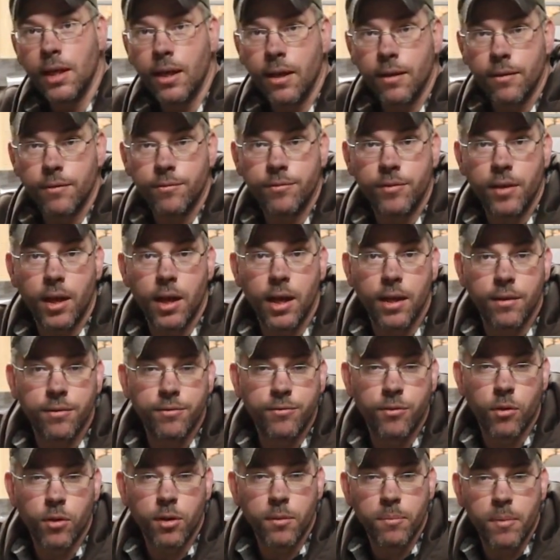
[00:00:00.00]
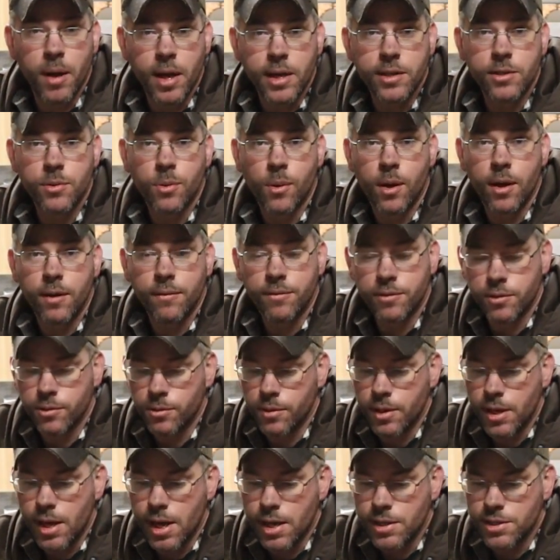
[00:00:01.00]
of 4x12 uh,
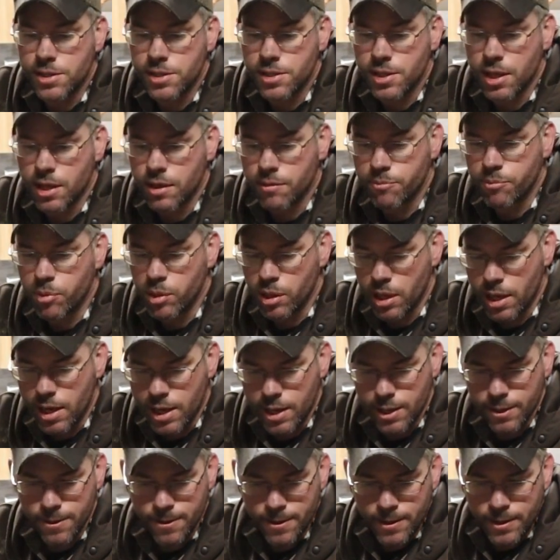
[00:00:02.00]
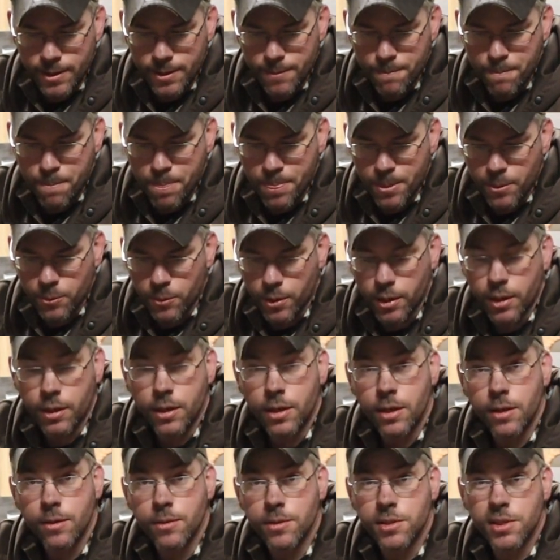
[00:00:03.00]
3 h thick plate we're going
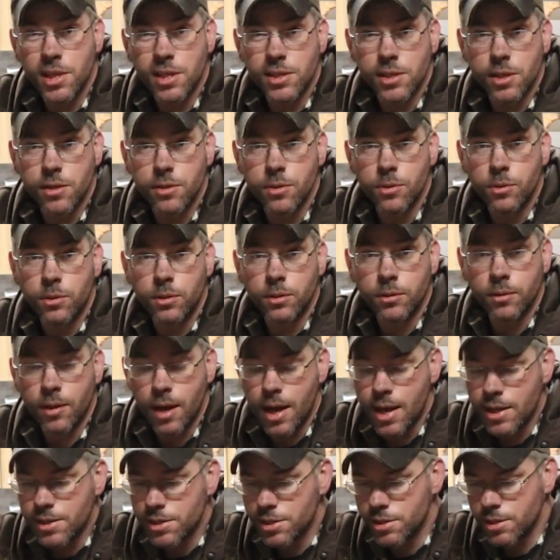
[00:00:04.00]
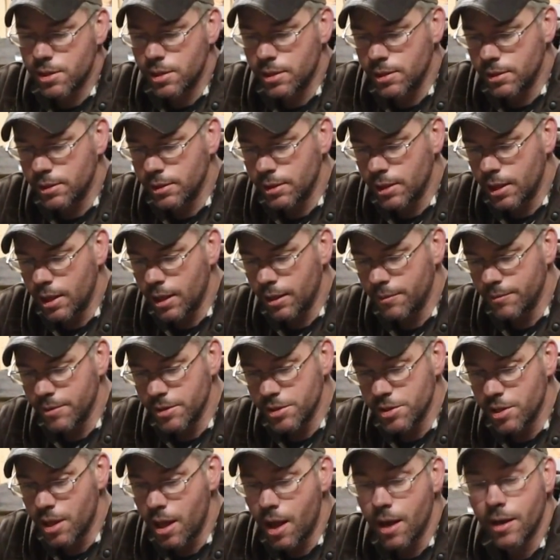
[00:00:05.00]
to use as a tool rest um,
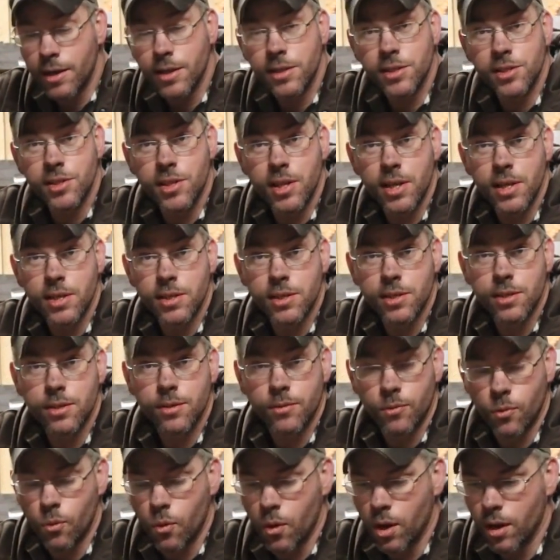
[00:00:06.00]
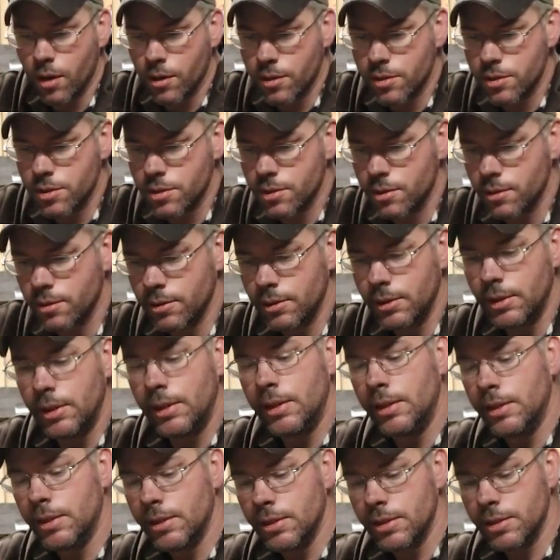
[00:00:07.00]
as long as this works.
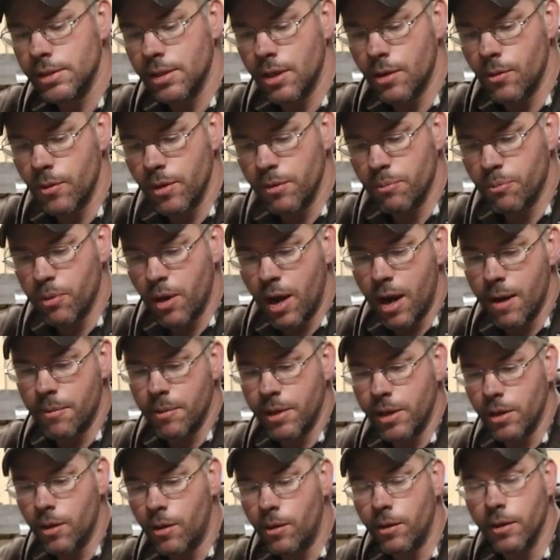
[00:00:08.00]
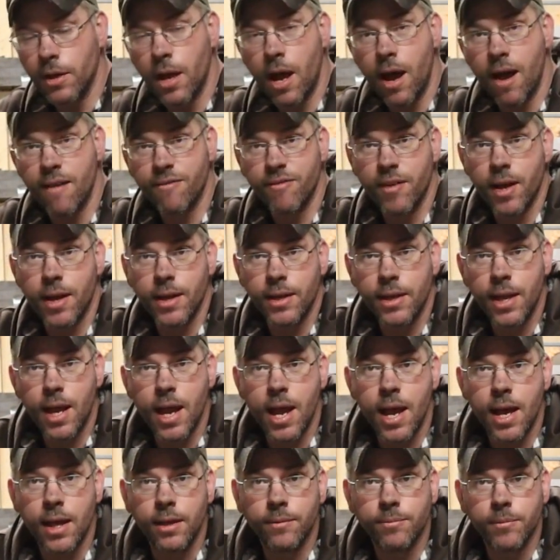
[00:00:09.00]
So we probably hold off on
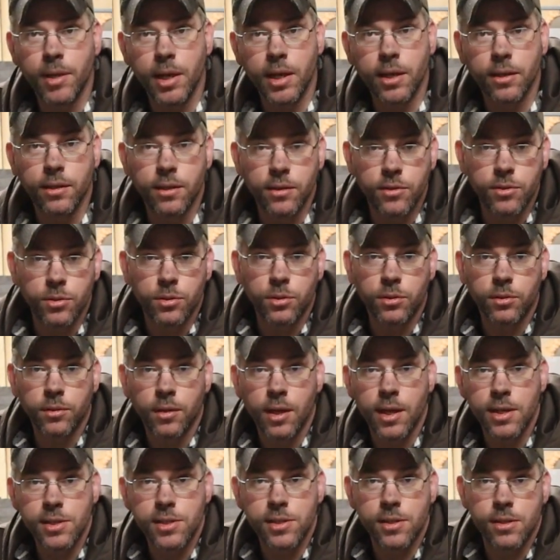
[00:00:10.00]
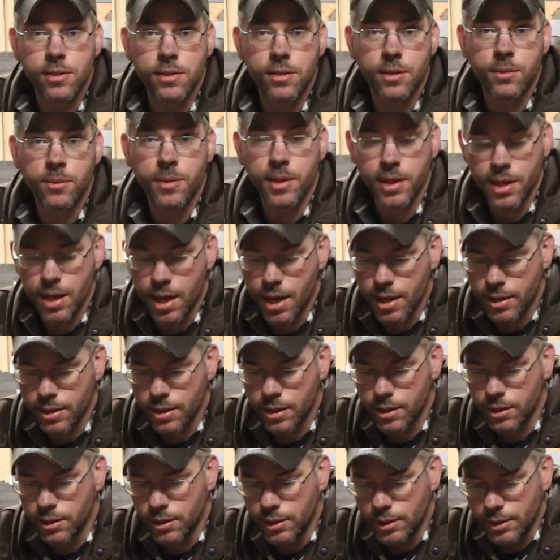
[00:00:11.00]
that, making the tool rest until we kind
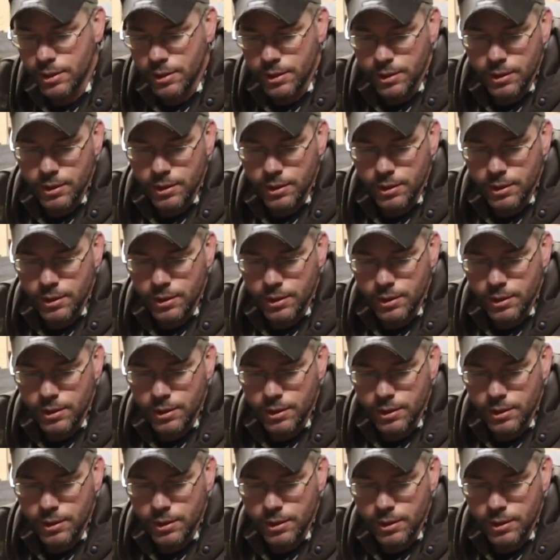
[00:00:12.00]
of